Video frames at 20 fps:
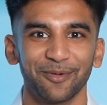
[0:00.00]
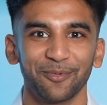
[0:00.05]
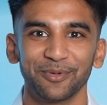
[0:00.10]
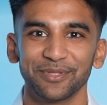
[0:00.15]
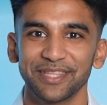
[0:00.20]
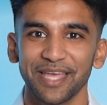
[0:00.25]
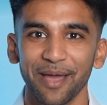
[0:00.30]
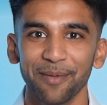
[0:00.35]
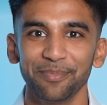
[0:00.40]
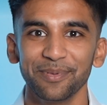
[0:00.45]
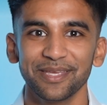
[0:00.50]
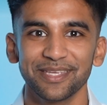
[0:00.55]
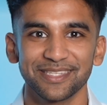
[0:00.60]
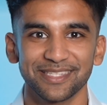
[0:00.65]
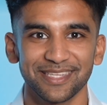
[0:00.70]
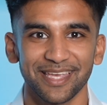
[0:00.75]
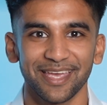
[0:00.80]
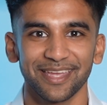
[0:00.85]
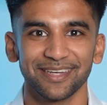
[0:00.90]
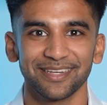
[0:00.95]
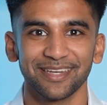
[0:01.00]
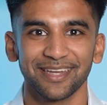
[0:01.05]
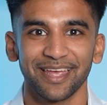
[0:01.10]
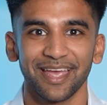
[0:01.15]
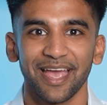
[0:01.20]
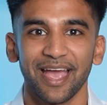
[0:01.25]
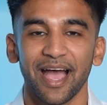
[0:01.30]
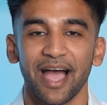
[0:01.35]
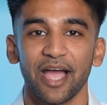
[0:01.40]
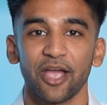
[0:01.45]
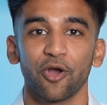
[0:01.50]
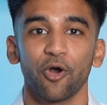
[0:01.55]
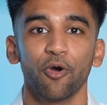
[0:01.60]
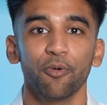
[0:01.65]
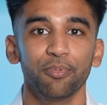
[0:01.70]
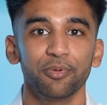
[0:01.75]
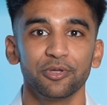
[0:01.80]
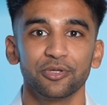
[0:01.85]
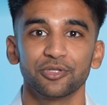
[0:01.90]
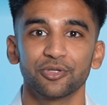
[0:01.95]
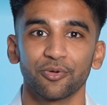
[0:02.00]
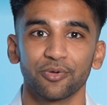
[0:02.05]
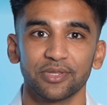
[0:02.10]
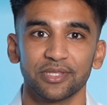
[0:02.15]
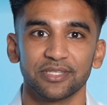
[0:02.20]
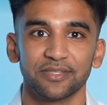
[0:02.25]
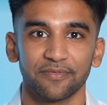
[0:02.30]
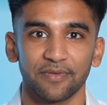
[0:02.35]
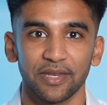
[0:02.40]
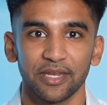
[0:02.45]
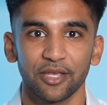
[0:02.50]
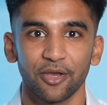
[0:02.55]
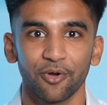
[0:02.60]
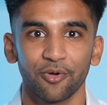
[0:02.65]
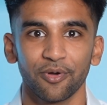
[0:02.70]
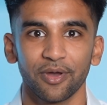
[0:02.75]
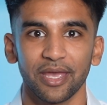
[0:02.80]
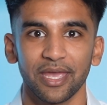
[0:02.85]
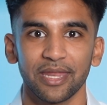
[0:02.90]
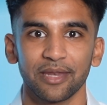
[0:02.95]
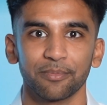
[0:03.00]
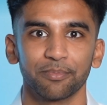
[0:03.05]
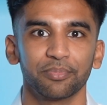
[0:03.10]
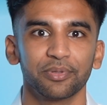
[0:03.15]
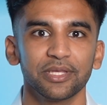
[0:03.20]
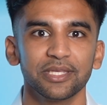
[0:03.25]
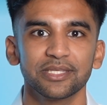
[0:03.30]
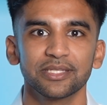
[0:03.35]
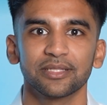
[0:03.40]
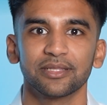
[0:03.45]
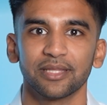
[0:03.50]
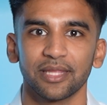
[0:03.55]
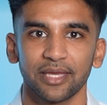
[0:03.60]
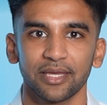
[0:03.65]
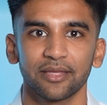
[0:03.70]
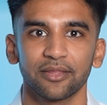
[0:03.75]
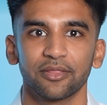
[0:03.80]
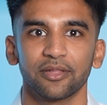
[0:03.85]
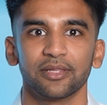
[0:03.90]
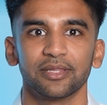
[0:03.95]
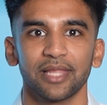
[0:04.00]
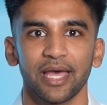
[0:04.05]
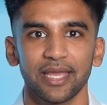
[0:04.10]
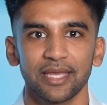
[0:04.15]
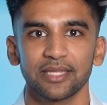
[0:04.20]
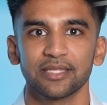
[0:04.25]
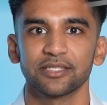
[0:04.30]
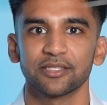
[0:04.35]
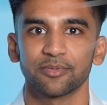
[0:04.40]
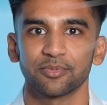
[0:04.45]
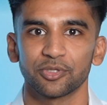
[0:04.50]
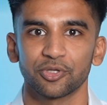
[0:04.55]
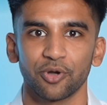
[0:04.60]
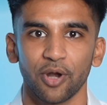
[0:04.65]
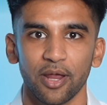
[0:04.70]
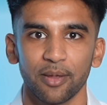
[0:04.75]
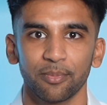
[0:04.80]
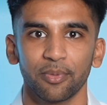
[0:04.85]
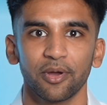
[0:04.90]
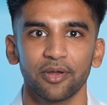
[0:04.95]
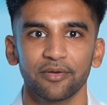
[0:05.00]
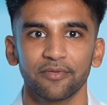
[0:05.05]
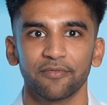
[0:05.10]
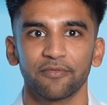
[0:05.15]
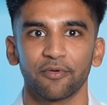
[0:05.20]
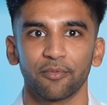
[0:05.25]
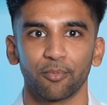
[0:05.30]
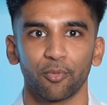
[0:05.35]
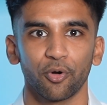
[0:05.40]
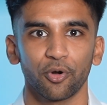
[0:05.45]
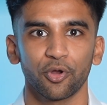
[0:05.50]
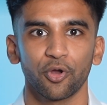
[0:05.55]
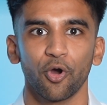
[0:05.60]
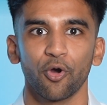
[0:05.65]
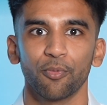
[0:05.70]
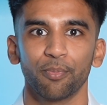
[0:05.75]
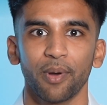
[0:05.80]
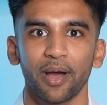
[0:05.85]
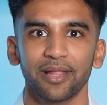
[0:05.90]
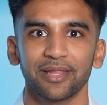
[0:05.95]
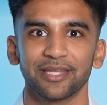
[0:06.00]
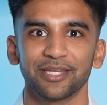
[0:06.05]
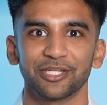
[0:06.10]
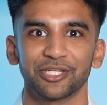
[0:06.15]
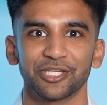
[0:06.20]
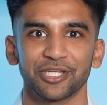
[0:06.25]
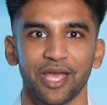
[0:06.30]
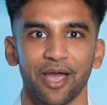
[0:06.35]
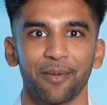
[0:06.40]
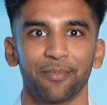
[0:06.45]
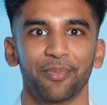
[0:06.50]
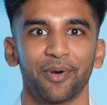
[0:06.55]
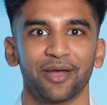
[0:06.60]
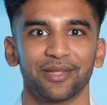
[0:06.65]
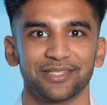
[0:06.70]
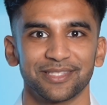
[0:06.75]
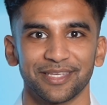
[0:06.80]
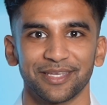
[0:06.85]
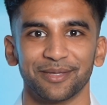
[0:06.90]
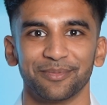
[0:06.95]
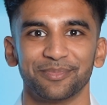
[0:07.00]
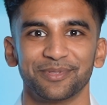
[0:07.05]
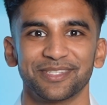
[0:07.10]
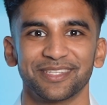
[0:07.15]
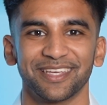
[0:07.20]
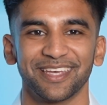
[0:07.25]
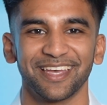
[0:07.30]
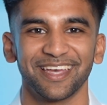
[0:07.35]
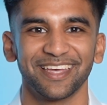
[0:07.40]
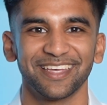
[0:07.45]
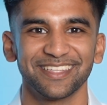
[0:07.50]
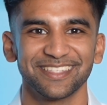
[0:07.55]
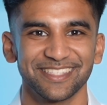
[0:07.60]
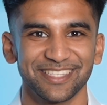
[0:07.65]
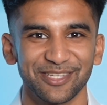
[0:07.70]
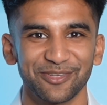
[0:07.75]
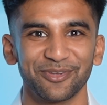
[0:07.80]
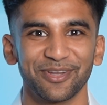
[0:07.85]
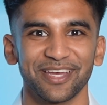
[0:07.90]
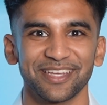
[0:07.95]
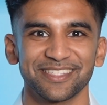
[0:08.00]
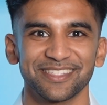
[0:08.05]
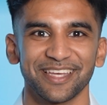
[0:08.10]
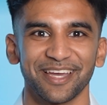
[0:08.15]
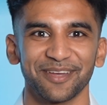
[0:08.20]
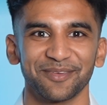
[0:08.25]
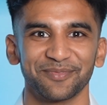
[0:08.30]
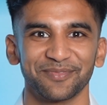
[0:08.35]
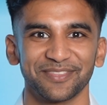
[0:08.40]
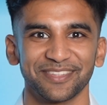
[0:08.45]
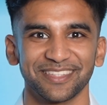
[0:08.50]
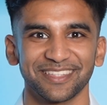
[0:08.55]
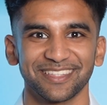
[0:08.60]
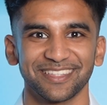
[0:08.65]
With that being said, I hope you enjoyed this video and please click the like and subscribe button for more Copilot and chatbot tips. See you next time.